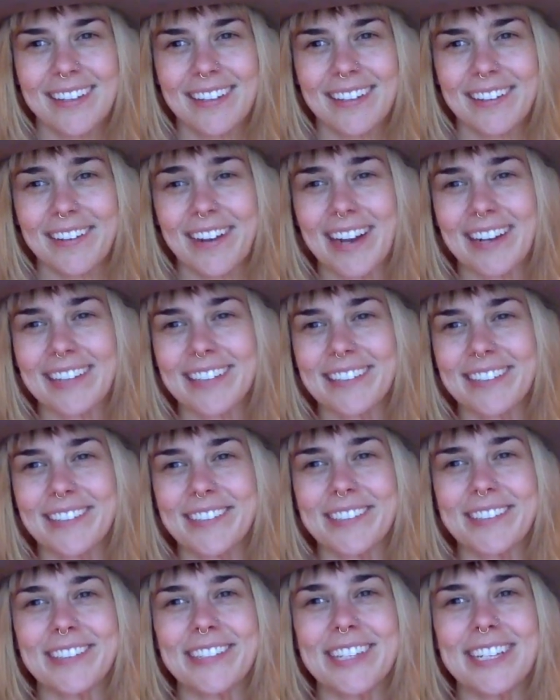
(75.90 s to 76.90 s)

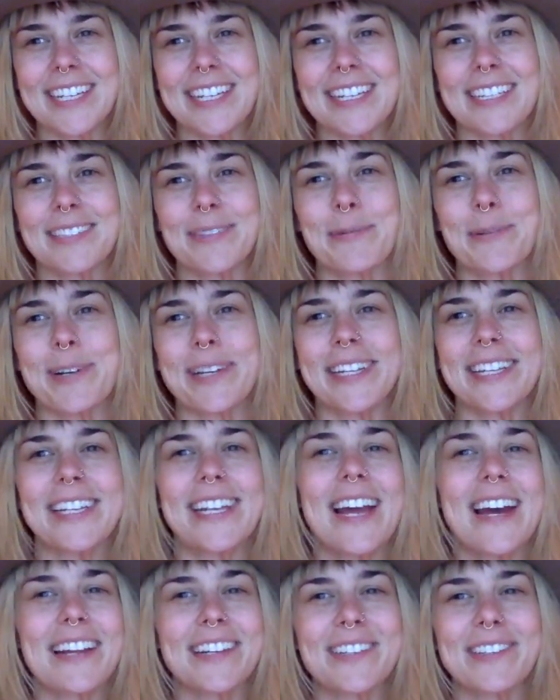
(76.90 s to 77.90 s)
Gratitude is what
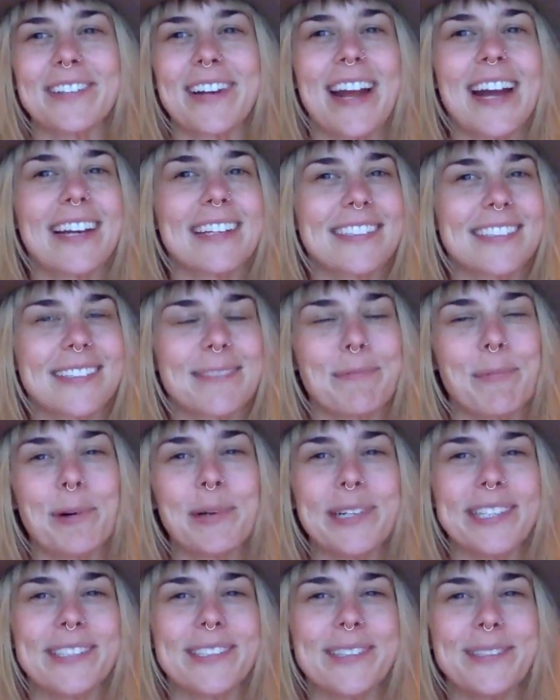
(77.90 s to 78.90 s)
attracts
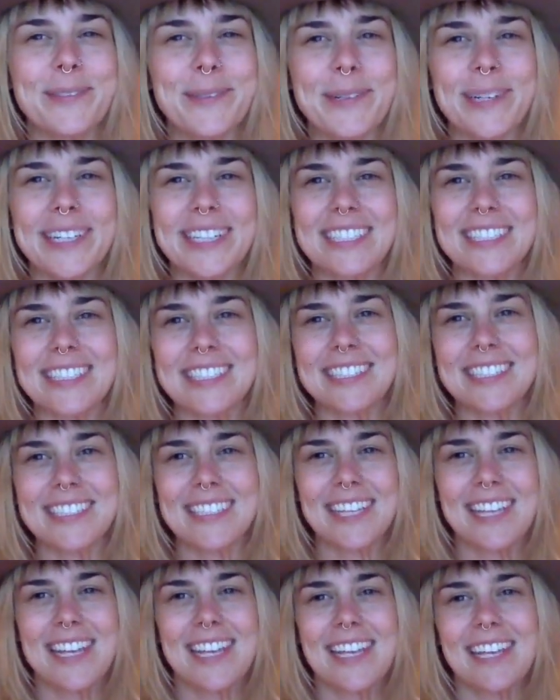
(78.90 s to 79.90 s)
more to us.
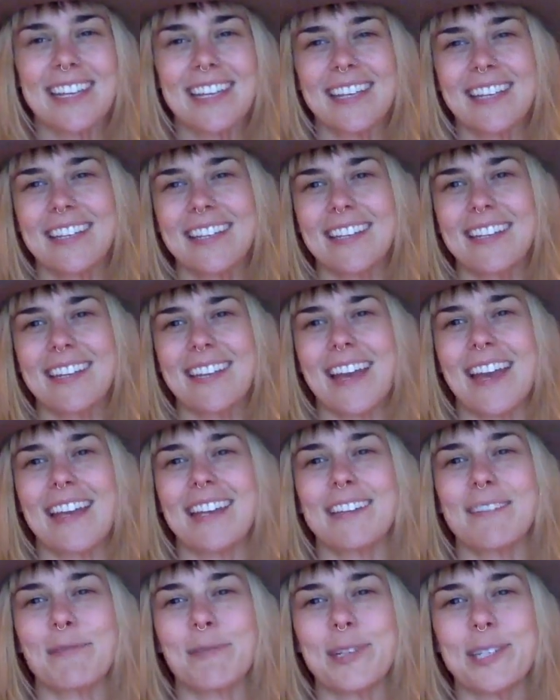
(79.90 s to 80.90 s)

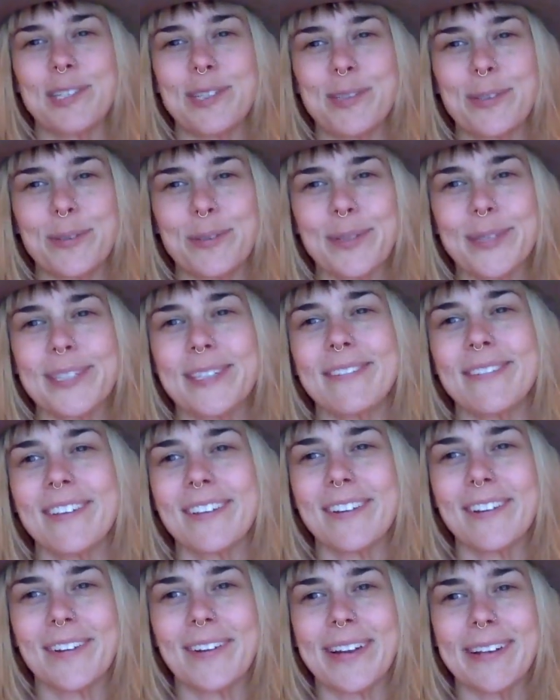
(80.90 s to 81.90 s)
And if we choose to
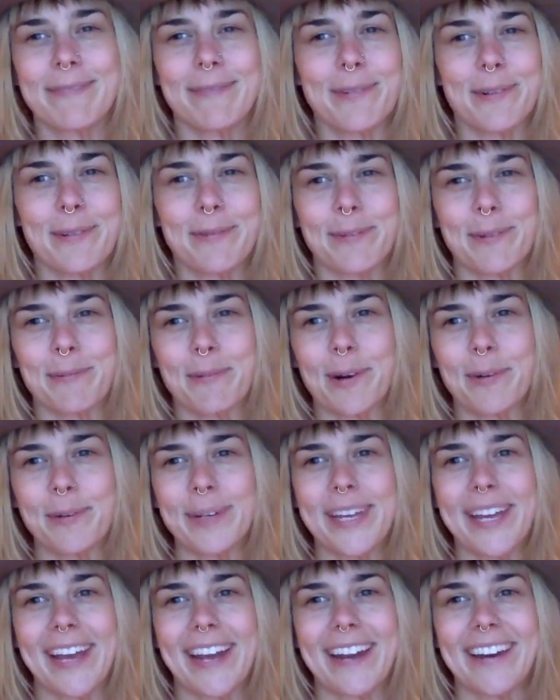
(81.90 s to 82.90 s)
feel grateful for what
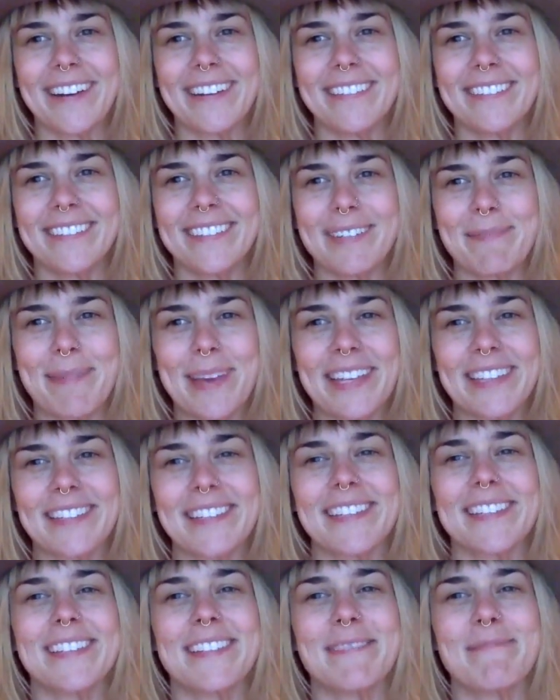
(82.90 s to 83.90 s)
we have, it
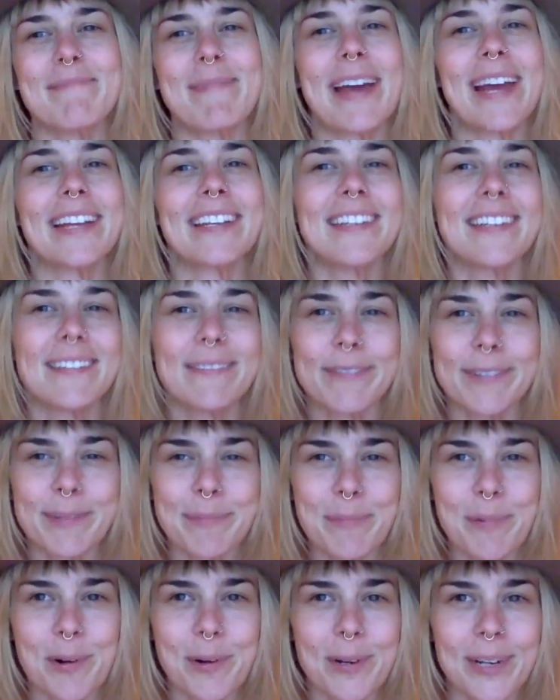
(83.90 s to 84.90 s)
makes us a magnet for
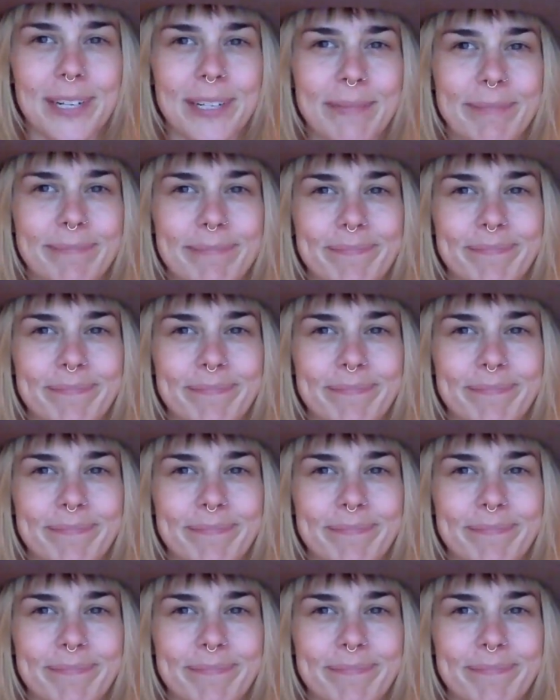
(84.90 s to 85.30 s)
more.